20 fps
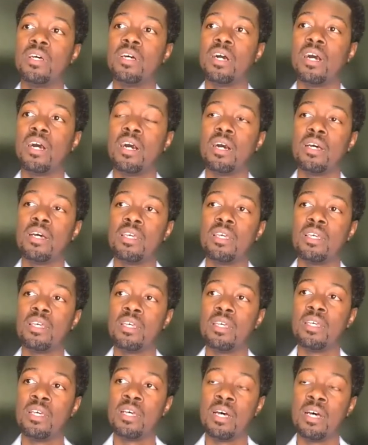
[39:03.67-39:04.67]
uh,
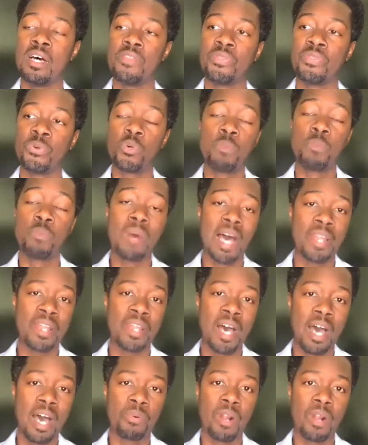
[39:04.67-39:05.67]
uh, through my
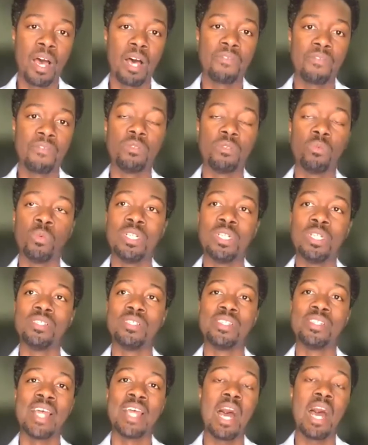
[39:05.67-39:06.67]
nonprofit, which is
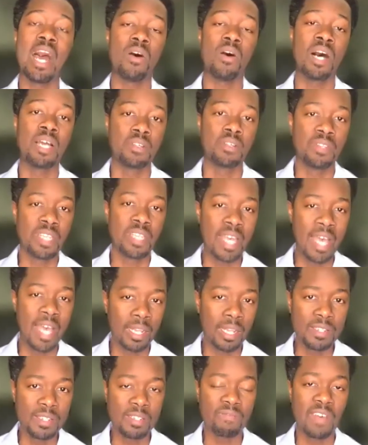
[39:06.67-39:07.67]
now under the
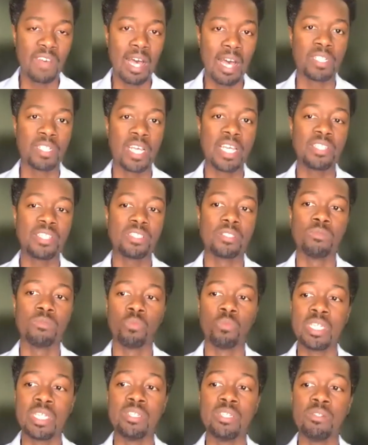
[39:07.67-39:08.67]
Ellison Foundation.
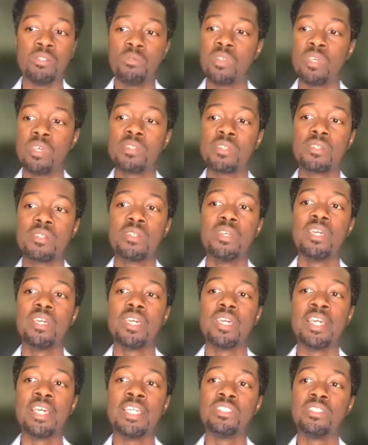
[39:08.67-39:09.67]
We do this
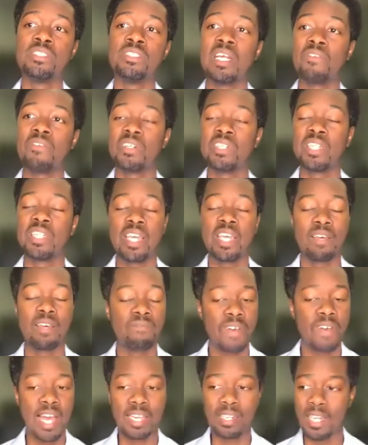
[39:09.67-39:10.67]
each and every day. In
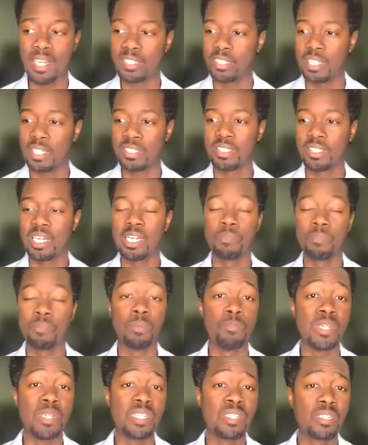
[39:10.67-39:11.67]
fact, I just set up a
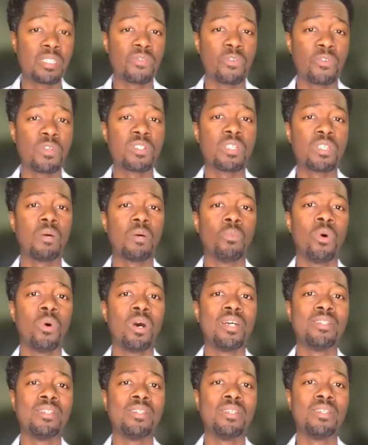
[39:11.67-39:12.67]
business for
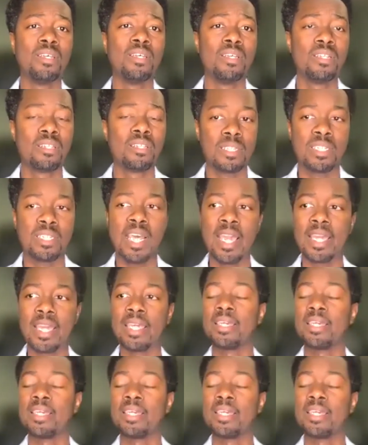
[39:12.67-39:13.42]
someone today,